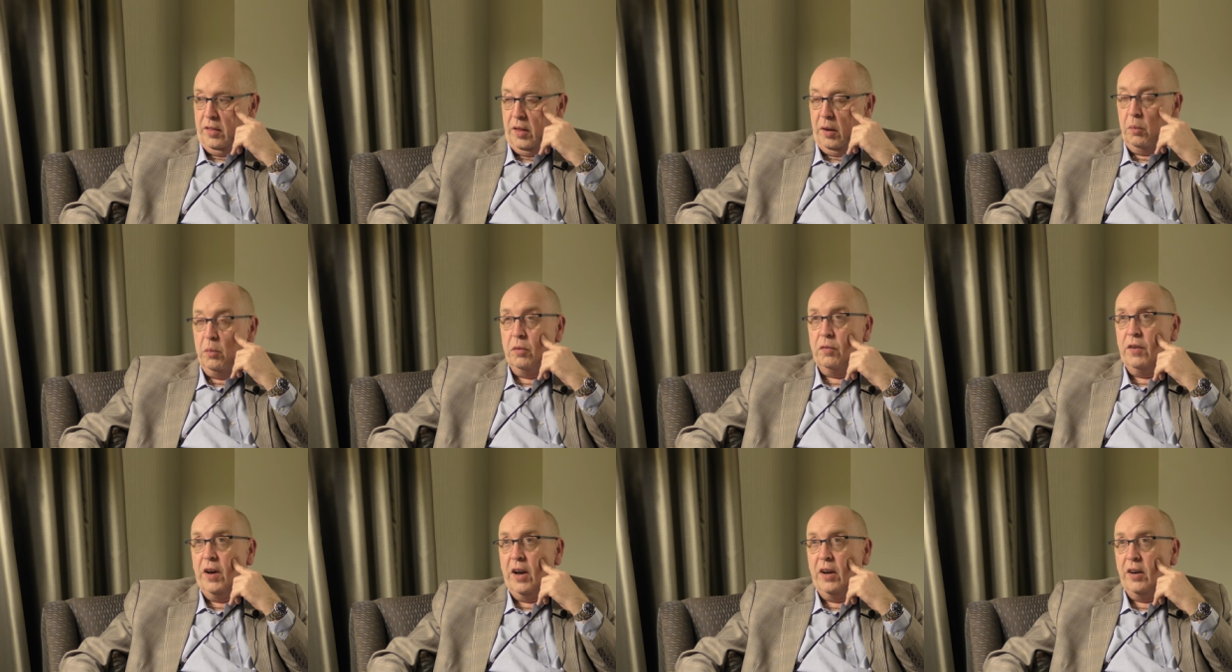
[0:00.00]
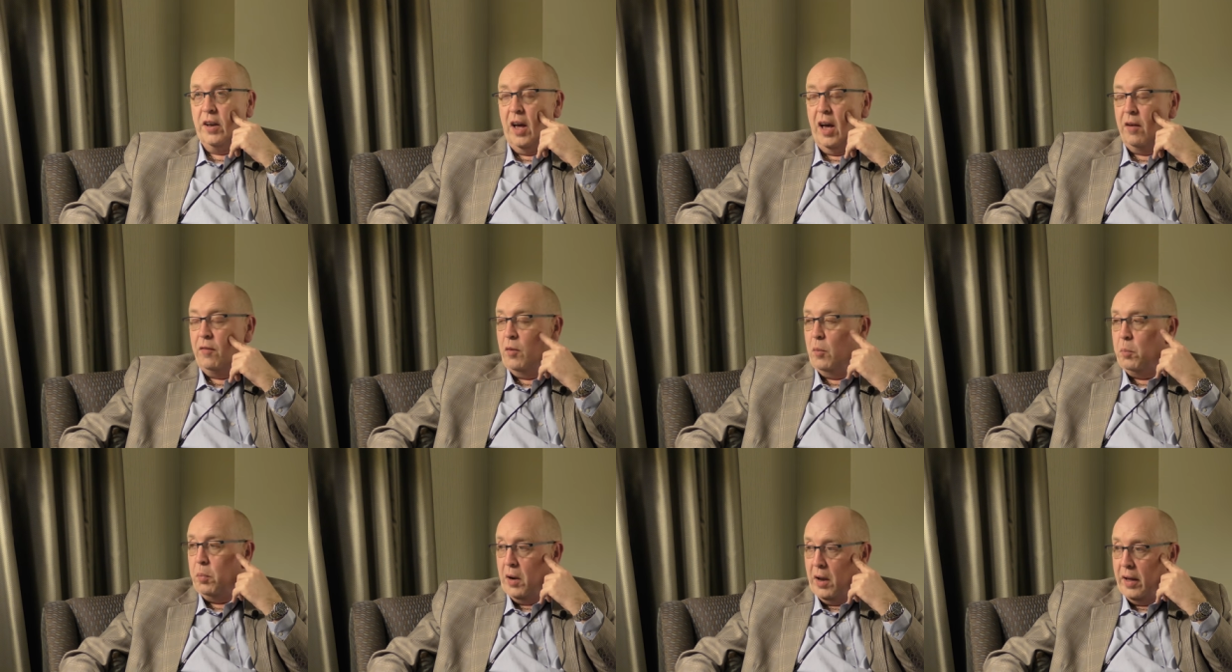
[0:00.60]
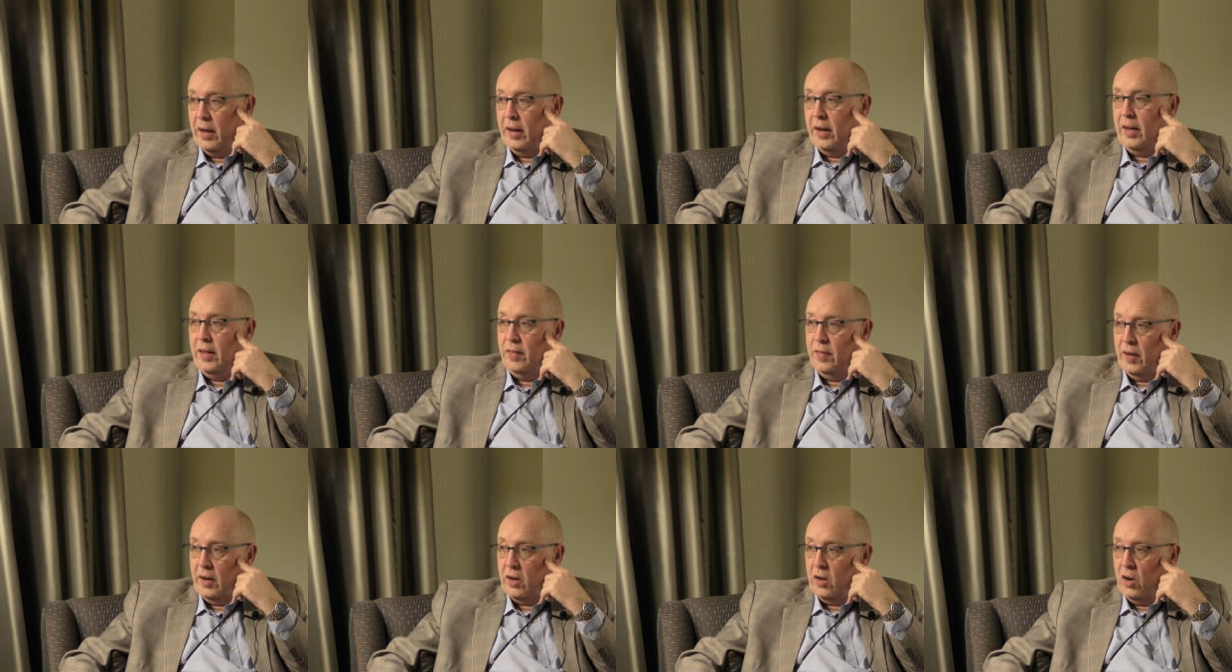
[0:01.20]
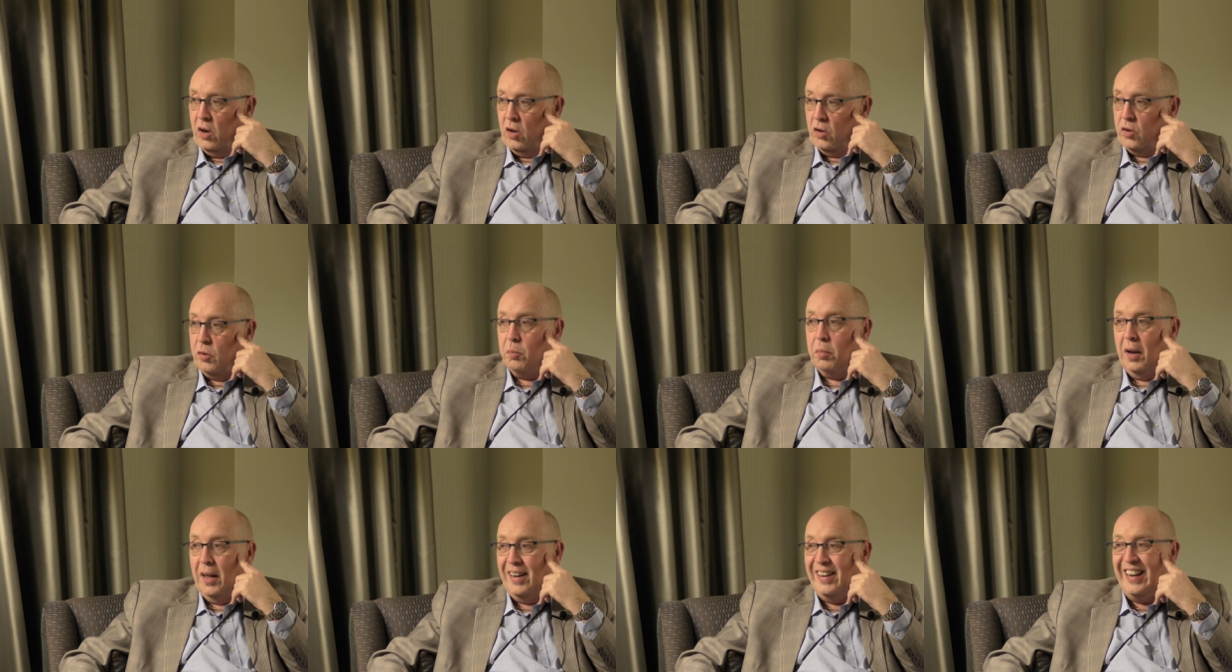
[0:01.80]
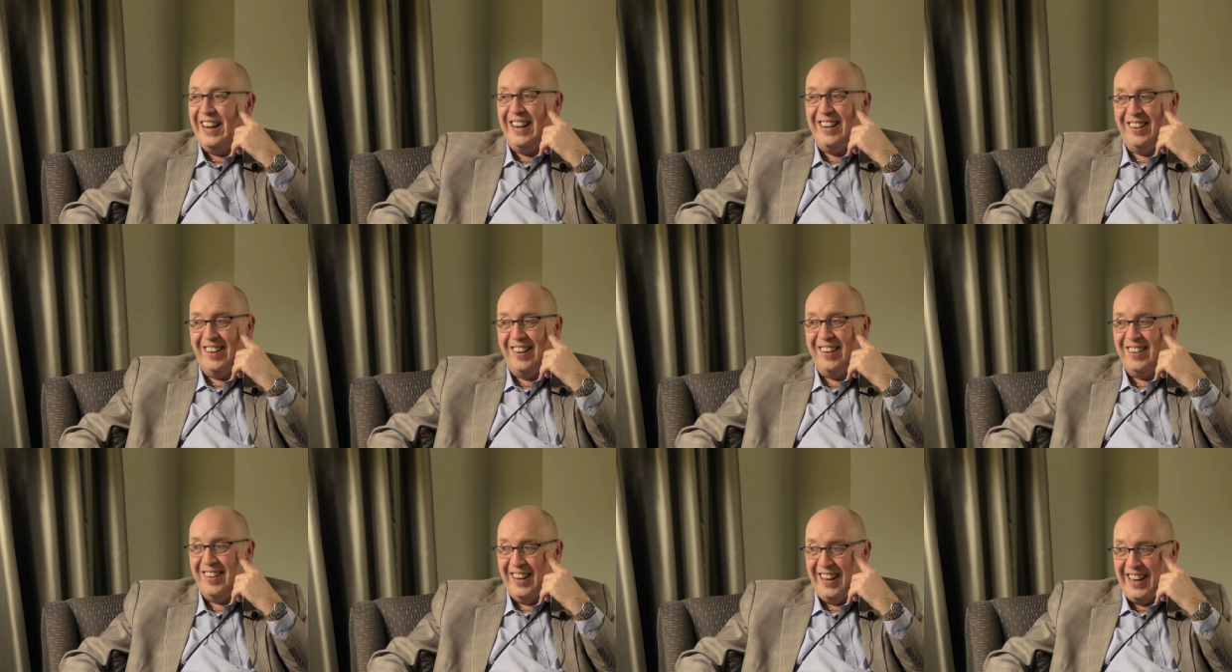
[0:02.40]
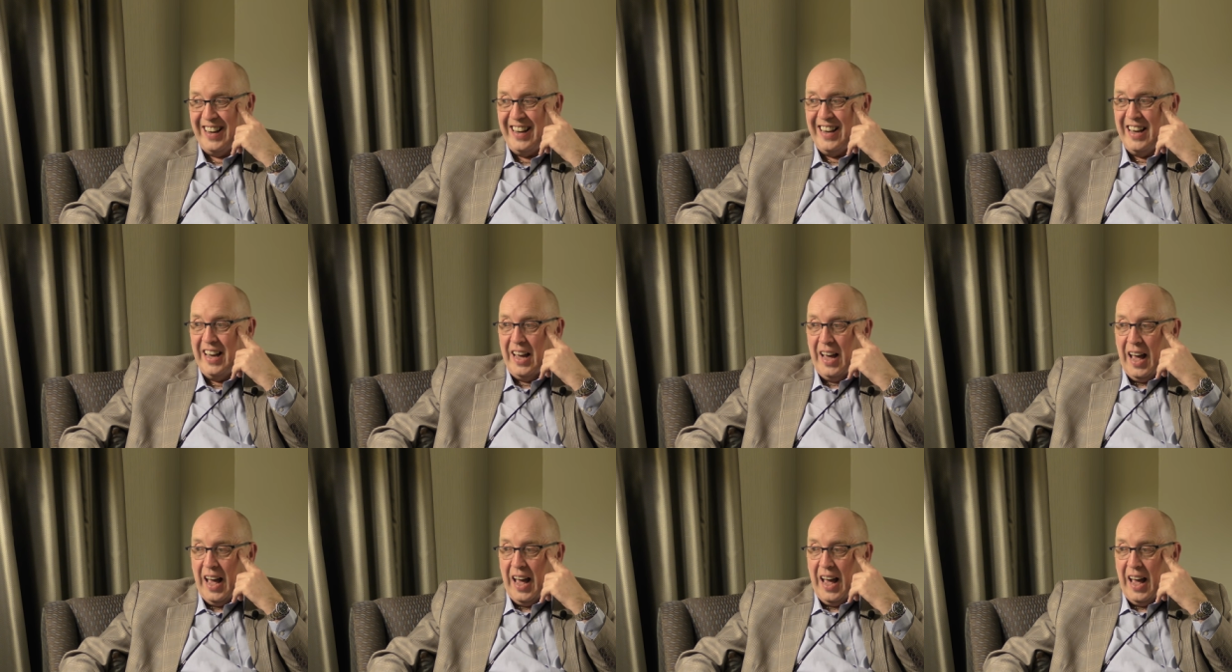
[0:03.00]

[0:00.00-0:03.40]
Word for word: They would have had to have a player in their car to play DCC